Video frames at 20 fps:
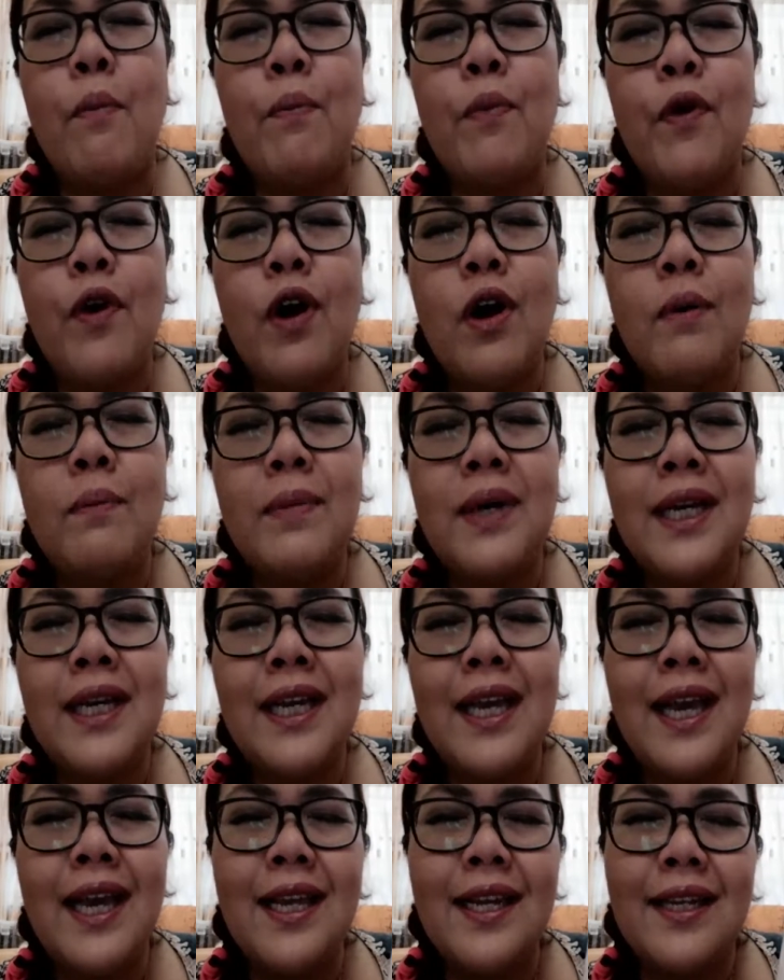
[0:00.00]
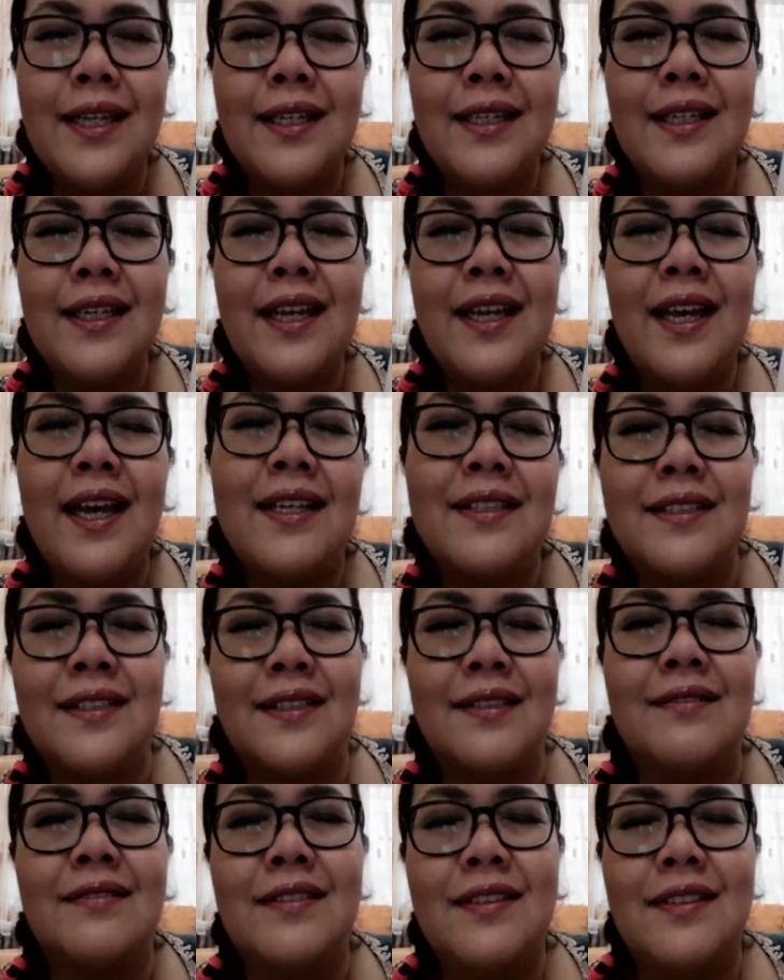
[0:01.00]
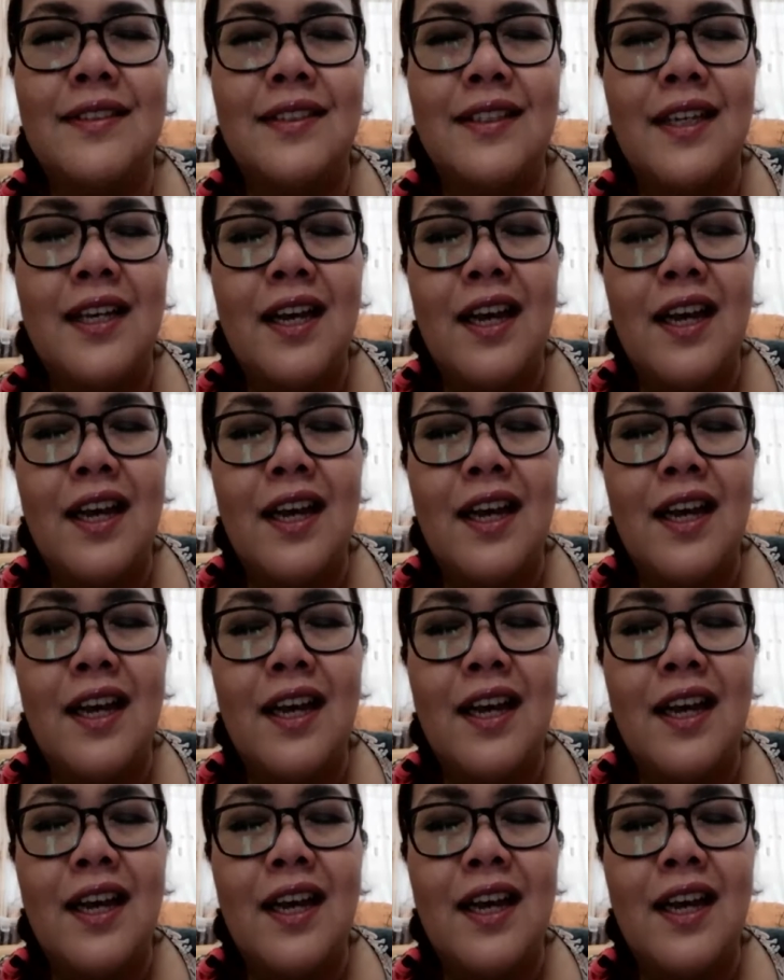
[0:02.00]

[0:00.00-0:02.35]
pomegranate essence,